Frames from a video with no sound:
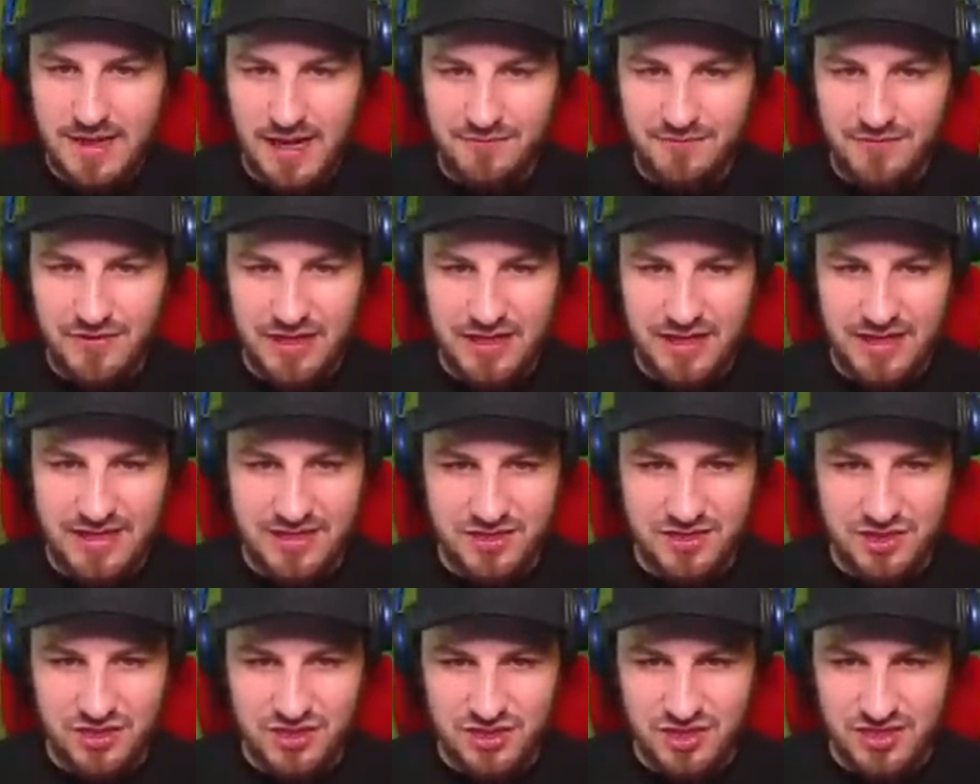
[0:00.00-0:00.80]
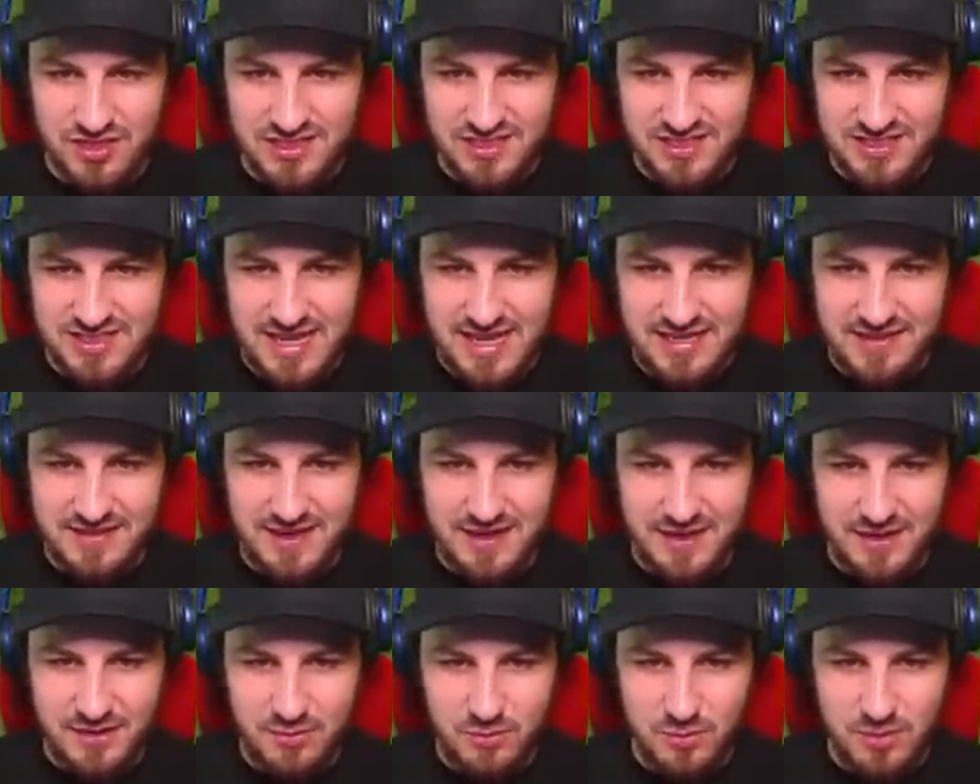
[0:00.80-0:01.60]
I feel like it's just gonna stay
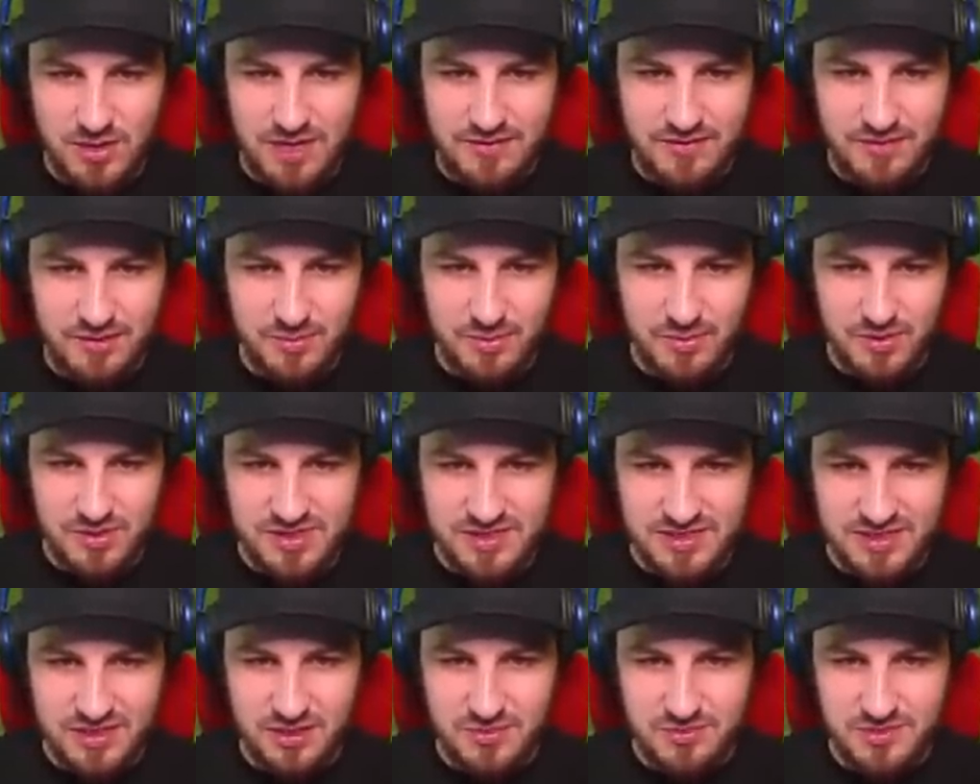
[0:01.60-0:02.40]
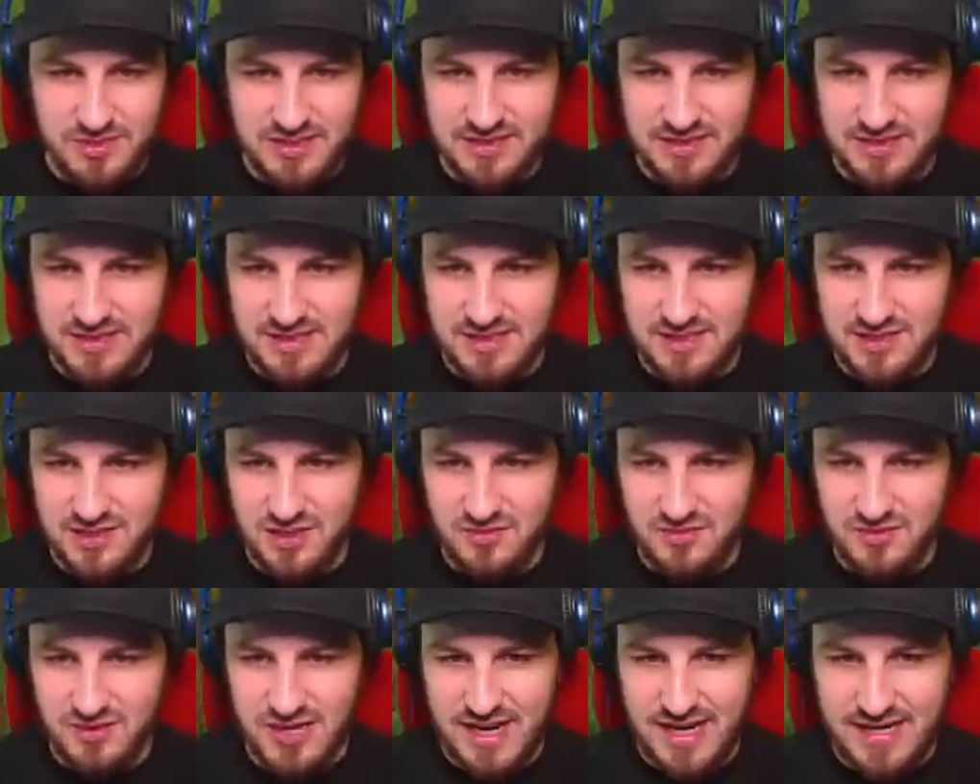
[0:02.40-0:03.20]
there. Whatever person comes into this
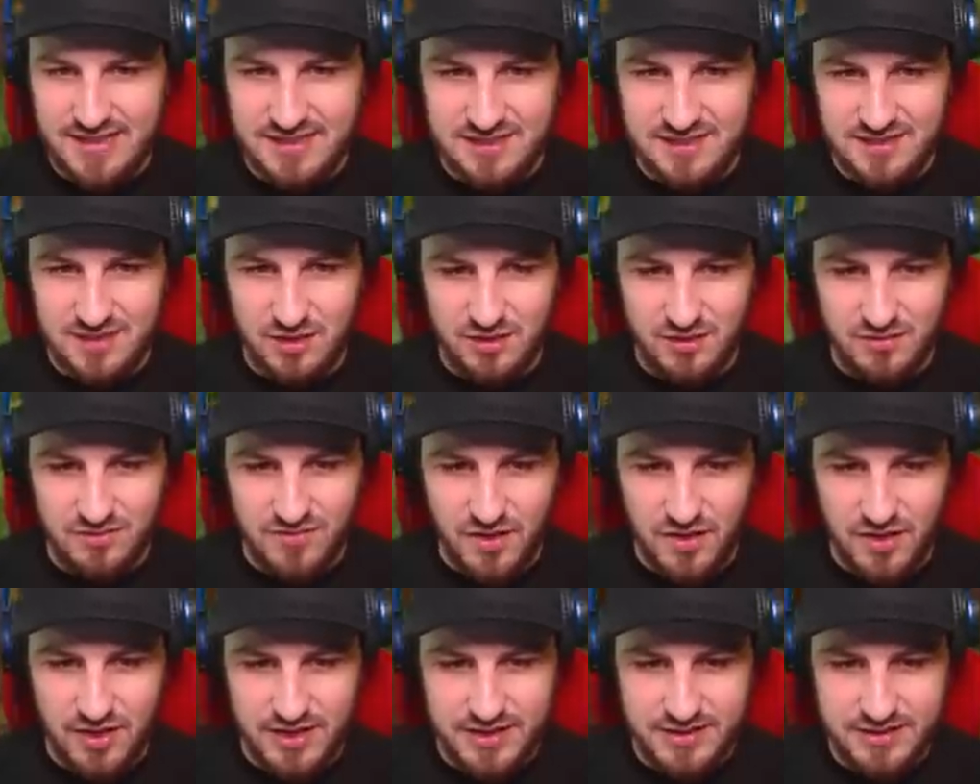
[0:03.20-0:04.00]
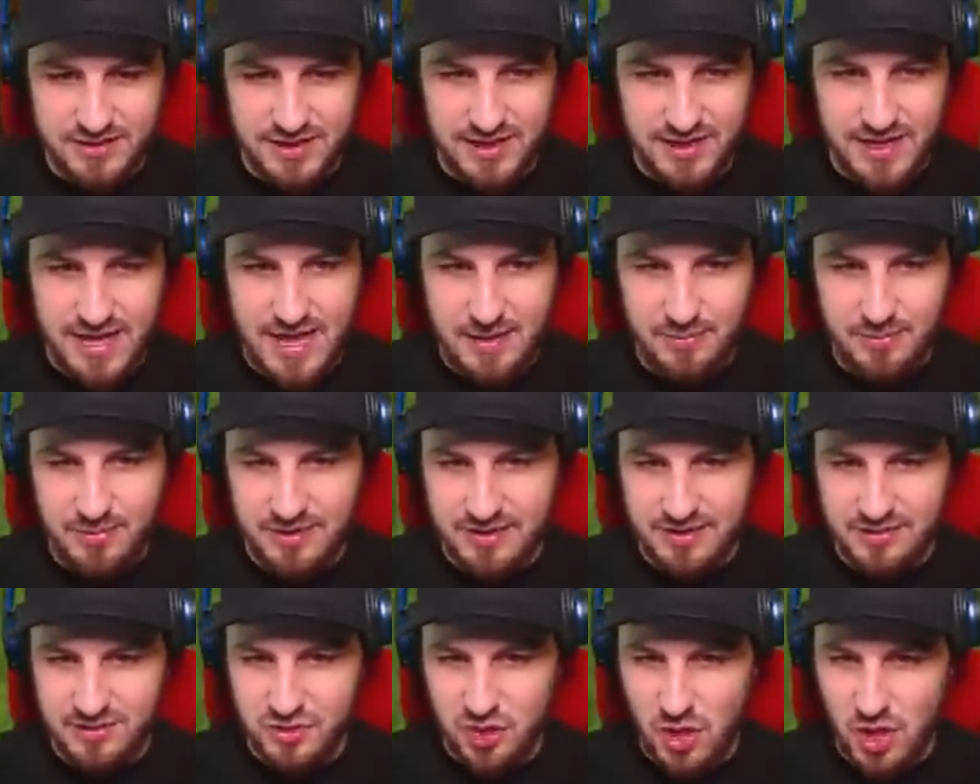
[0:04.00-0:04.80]
server next is gonna find an
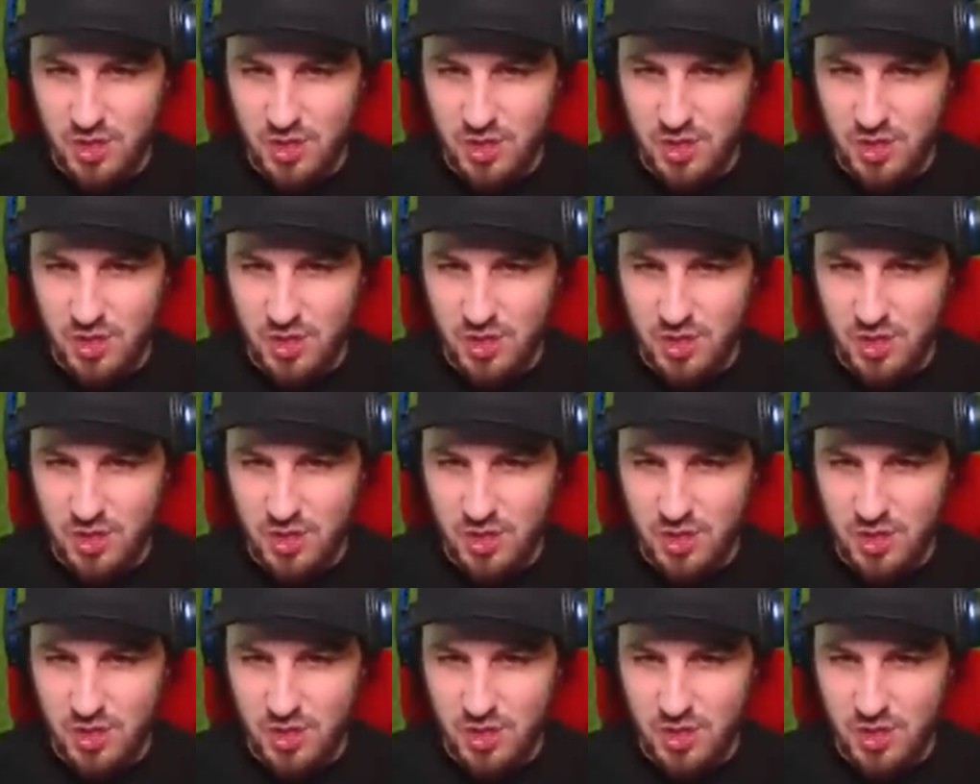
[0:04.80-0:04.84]
epic